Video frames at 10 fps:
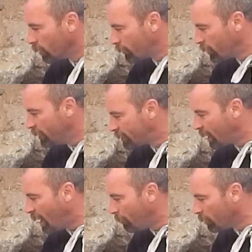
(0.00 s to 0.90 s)
Look for these
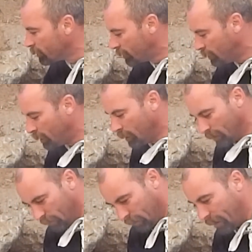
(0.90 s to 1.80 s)
cobbles
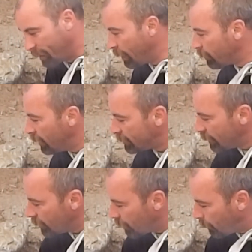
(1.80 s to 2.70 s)
like that right
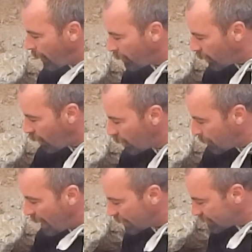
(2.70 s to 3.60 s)
there. They're
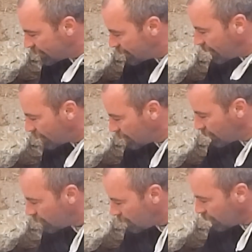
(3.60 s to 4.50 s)
hard packed in there.
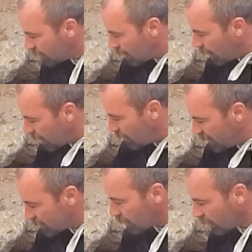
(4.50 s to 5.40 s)

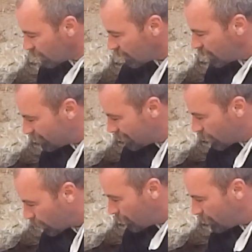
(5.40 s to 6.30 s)
These are a little,
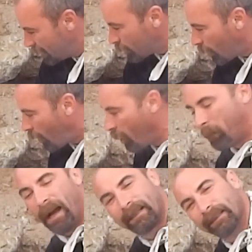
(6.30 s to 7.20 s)
these are harder
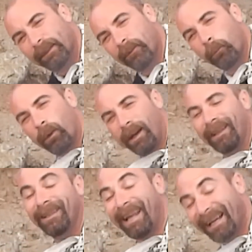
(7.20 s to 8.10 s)
packed in there than what
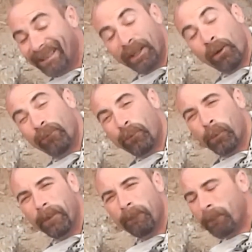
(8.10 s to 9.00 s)
I like to go
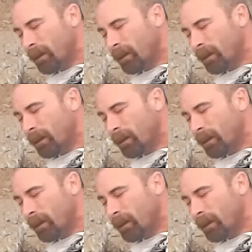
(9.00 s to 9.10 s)
for.